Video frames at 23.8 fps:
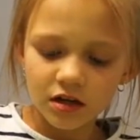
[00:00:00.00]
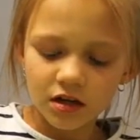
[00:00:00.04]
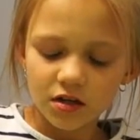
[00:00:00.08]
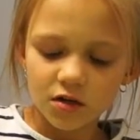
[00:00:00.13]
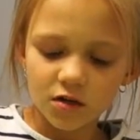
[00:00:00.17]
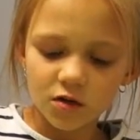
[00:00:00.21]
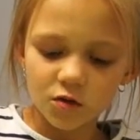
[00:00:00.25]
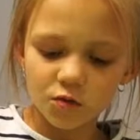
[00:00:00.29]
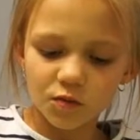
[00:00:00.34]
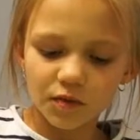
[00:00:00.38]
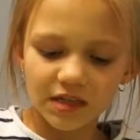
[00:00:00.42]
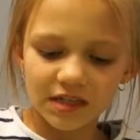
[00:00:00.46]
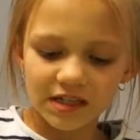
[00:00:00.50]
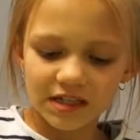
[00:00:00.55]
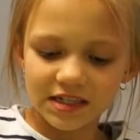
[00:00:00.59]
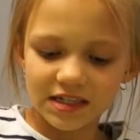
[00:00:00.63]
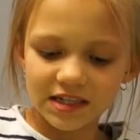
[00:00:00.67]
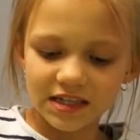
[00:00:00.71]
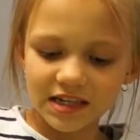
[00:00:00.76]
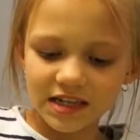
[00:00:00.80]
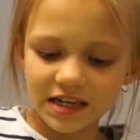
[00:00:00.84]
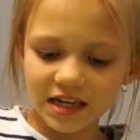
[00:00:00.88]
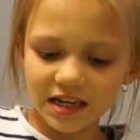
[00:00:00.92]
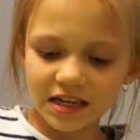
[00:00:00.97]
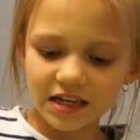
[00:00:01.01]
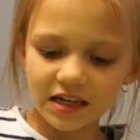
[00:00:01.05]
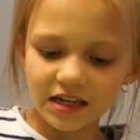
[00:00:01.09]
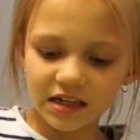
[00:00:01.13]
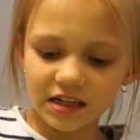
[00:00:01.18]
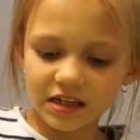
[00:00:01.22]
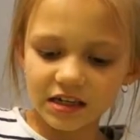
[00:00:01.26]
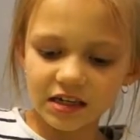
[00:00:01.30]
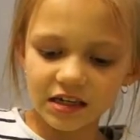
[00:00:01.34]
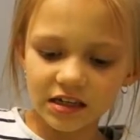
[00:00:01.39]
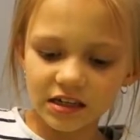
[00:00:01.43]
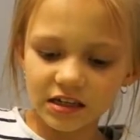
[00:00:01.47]
to be
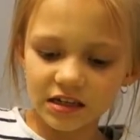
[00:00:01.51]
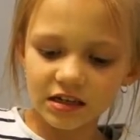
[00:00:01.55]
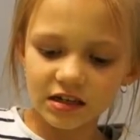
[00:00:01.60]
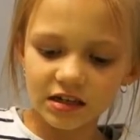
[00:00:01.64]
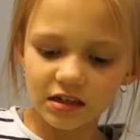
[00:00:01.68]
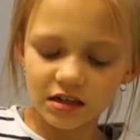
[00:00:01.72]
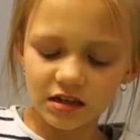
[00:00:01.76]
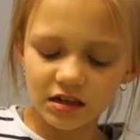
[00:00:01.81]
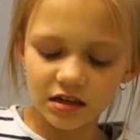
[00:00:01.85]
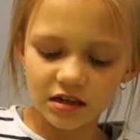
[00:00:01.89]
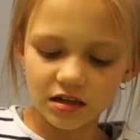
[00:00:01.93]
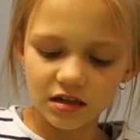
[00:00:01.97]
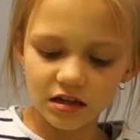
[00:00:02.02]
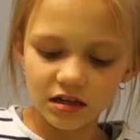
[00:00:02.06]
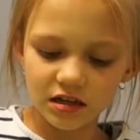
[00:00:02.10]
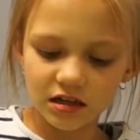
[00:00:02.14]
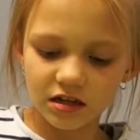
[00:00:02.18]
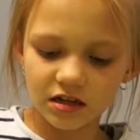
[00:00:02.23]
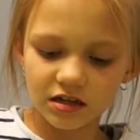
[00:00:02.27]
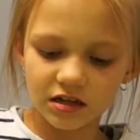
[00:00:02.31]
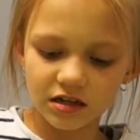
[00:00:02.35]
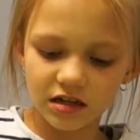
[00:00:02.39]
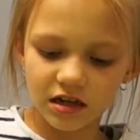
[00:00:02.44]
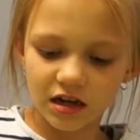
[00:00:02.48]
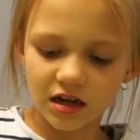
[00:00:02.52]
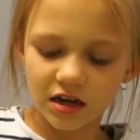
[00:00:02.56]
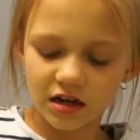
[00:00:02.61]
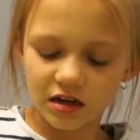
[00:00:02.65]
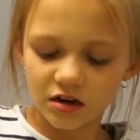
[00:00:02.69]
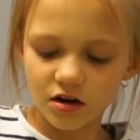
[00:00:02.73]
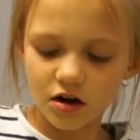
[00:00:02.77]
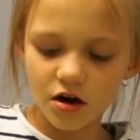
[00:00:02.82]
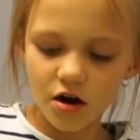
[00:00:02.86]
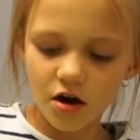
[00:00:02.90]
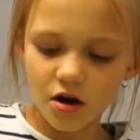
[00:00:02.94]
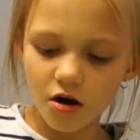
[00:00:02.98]
sticky because I
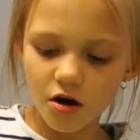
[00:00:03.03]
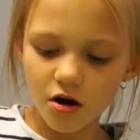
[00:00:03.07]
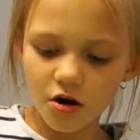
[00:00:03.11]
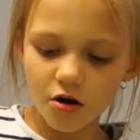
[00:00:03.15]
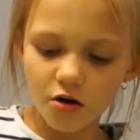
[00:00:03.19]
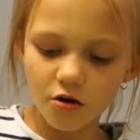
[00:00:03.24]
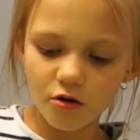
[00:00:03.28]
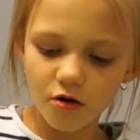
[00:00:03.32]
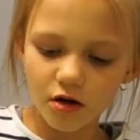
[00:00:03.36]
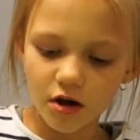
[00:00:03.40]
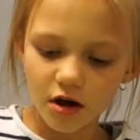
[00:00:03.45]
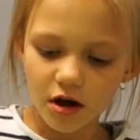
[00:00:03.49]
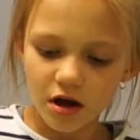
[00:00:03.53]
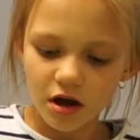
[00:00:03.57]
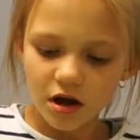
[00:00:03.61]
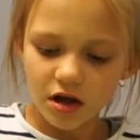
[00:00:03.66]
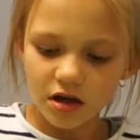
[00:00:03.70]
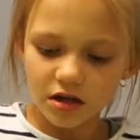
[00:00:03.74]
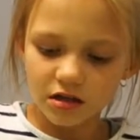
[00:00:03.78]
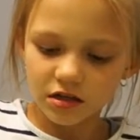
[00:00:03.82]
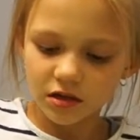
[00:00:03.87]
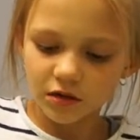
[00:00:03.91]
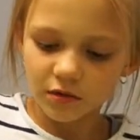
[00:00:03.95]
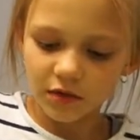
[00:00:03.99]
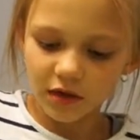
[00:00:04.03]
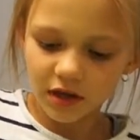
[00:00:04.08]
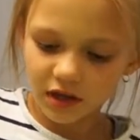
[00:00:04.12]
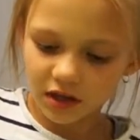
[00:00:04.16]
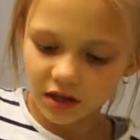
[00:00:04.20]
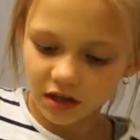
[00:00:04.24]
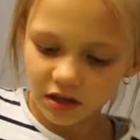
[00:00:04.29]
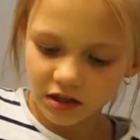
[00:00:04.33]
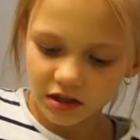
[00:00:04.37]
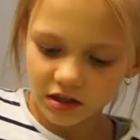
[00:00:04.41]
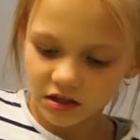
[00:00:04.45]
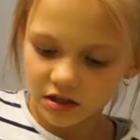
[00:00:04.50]
know, because I make
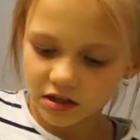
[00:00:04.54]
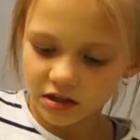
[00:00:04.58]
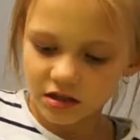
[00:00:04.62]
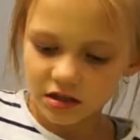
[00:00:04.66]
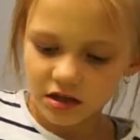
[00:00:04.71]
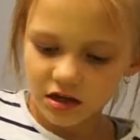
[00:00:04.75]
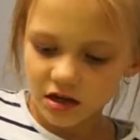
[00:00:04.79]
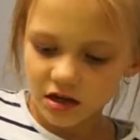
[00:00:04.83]
this